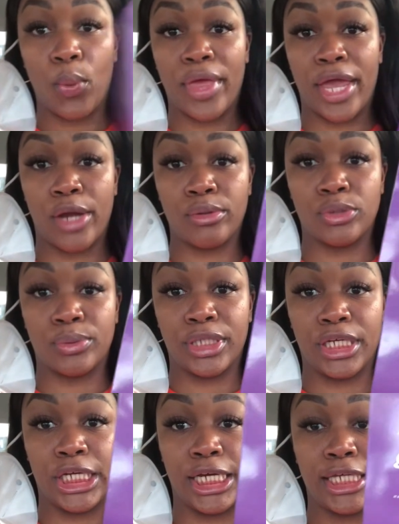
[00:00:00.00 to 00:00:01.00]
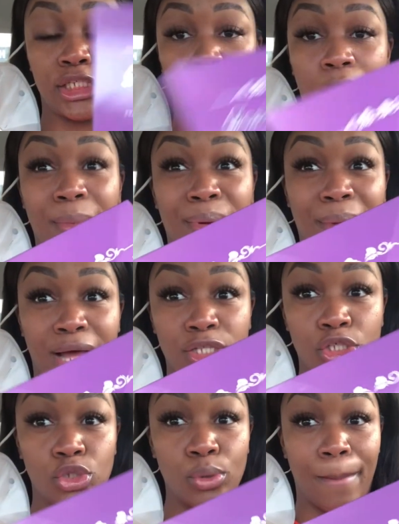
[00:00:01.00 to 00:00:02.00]
the hair is really good. So I'm about to
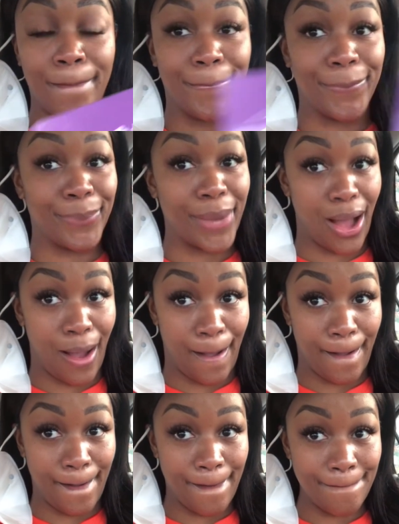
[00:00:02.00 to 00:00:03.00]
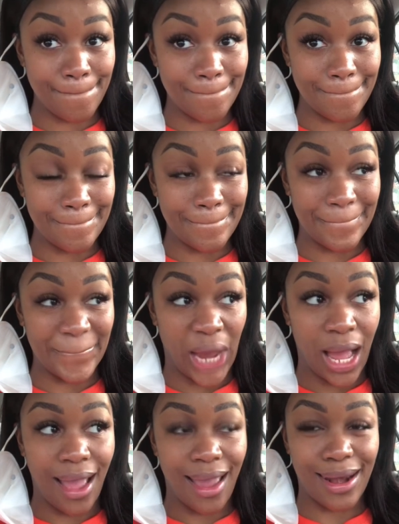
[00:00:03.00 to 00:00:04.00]
do a bob.
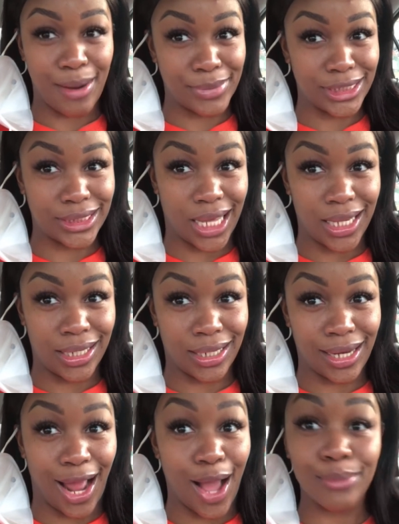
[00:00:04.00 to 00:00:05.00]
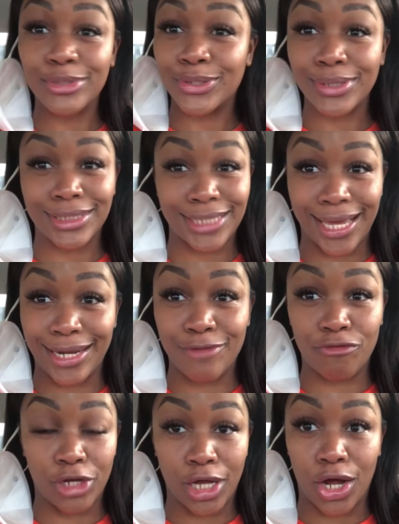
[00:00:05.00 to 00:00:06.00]
I'm excited. I'm so excited for
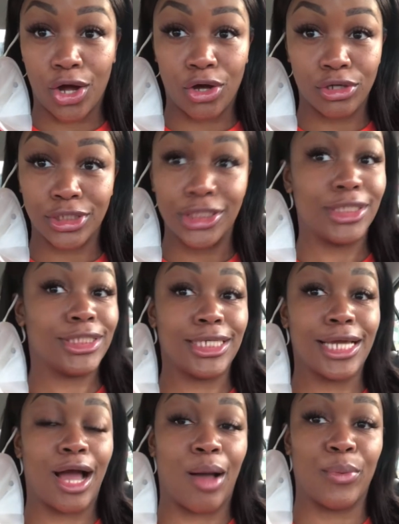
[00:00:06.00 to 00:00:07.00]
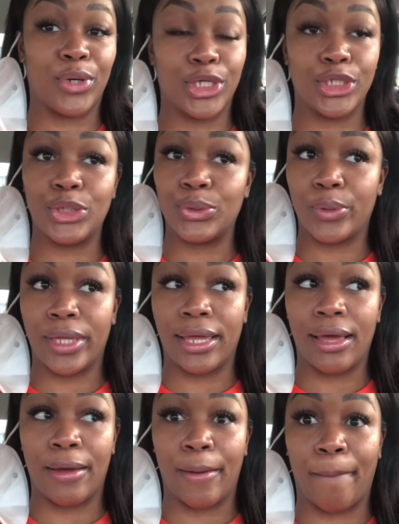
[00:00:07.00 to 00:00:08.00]
y'all to see how I'm going to do it.
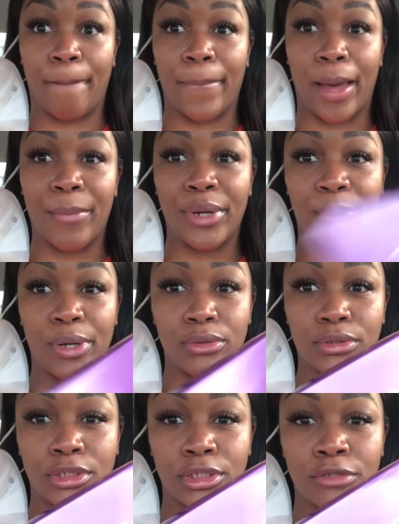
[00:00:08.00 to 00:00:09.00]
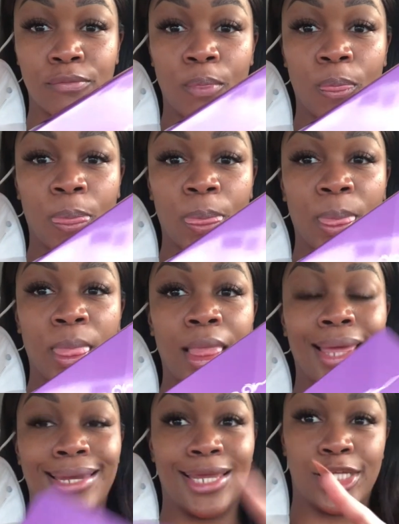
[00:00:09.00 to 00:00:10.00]
I'm going to post
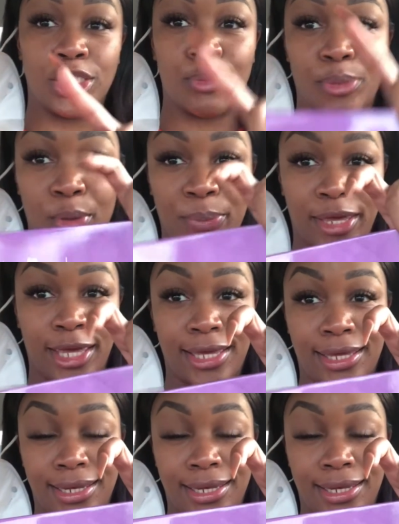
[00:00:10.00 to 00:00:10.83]
an inspo pic